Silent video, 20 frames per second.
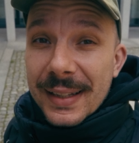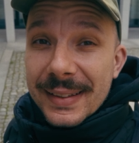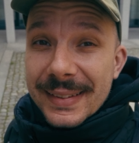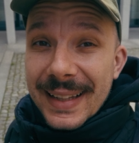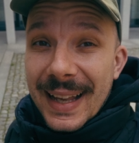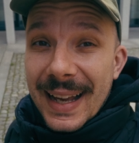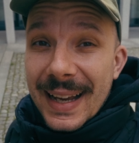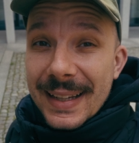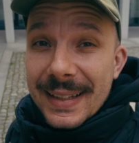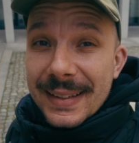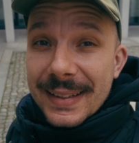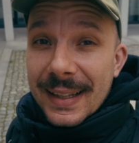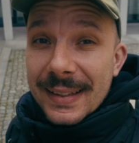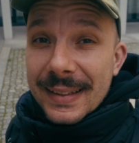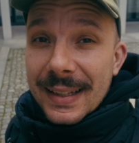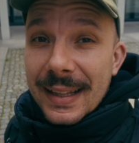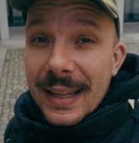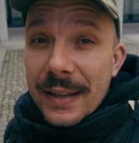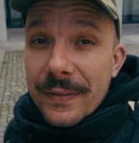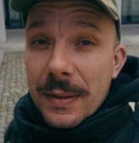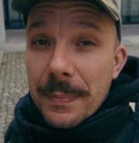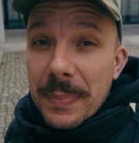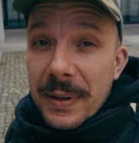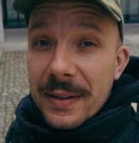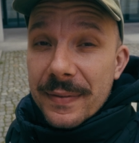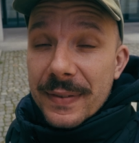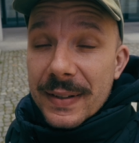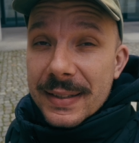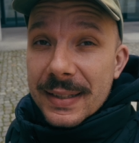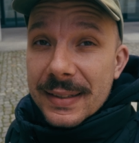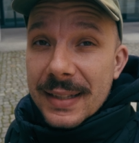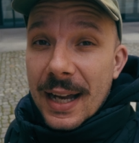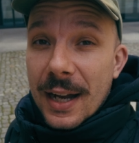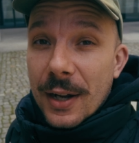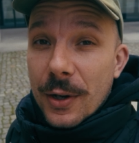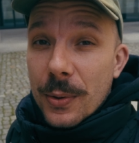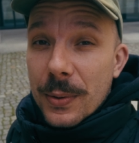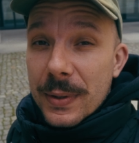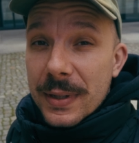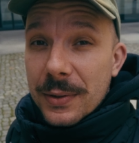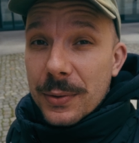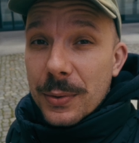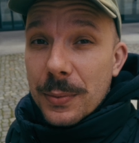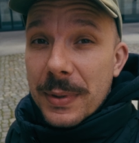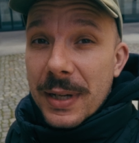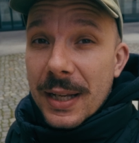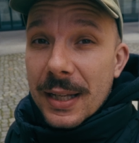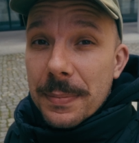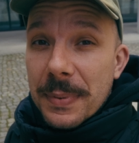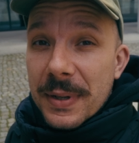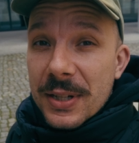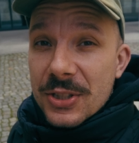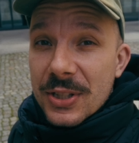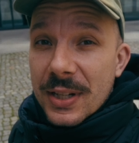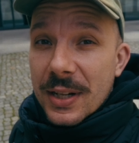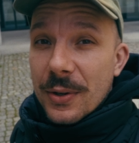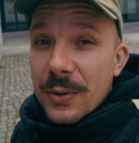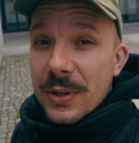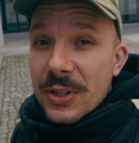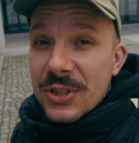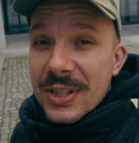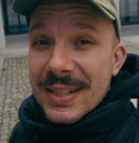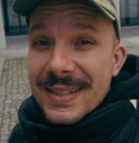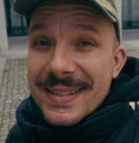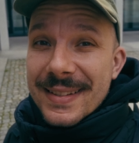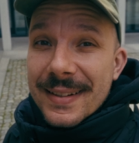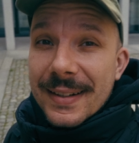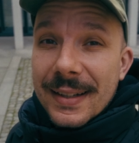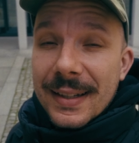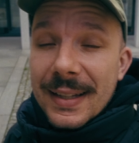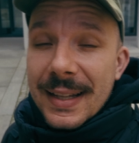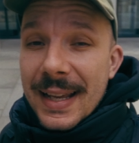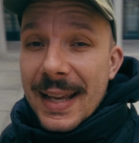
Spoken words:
9th and 11th Parivartana, according to Brihatparashara Horashastra,